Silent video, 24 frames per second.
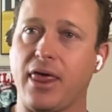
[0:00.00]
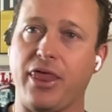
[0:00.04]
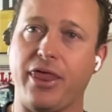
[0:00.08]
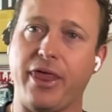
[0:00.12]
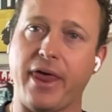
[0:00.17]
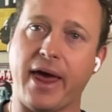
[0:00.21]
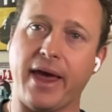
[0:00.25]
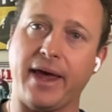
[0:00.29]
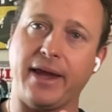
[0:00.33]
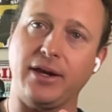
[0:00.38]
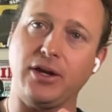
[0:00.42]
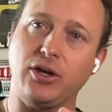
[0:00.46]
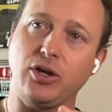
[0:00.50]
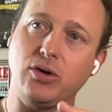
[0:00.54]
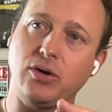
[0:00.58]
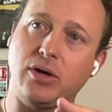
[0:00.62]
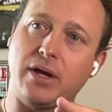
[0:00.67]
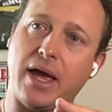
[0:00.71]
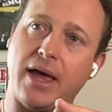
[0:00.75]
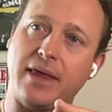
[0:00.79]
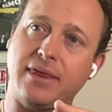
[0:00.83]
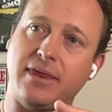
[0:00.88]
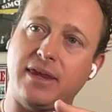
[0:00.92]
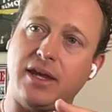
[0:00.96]
Then you
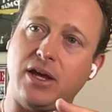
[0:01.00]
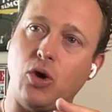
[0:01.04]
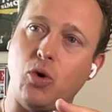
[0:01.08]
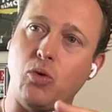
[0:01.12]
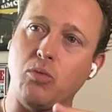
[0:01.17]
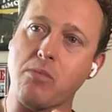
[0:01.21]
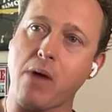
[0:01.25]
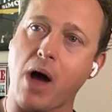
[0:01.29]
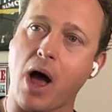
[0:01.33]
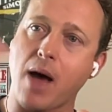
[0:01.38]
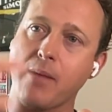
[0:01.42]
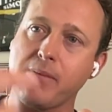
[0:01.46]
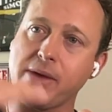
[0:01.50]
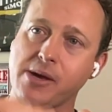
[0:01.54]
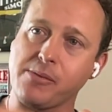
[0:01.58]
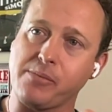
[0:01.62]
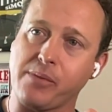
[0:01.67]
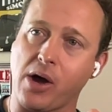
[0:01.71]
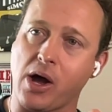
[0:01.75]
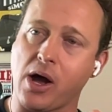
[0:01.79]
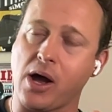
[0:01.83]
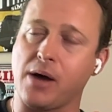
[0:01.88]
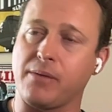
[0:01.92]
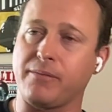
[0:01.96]
get the umami
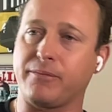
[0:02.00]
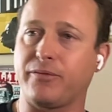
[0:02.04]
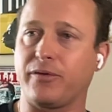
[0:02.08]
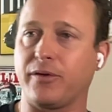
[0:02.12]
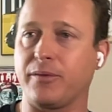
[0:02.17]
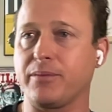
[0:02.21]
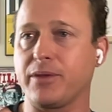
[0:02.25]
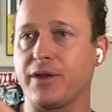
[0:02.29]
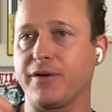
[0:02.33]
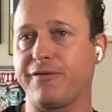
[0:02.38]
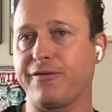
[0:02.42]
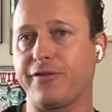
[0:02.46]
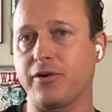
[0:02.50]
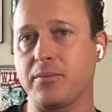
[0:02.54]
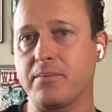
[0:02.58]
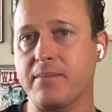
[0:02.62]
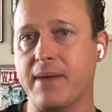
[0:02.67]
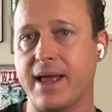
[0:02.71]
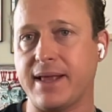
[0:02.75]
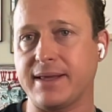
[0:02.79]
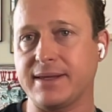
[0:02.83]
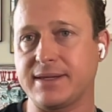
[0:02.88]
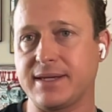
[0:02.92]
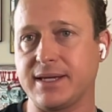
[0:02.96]
bomb from the
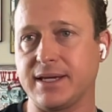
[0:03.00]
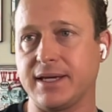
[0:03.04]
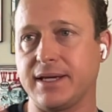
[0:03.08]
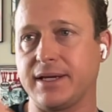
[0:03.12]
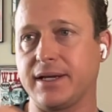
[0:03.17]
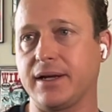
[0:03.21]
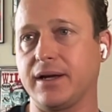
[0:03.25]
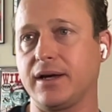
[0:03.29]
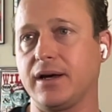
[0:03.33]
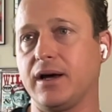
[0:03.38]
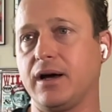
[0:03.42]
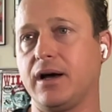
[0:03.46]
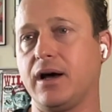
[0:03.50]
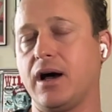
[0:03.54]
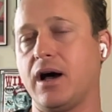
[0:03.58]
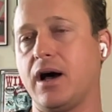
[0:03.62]
fermented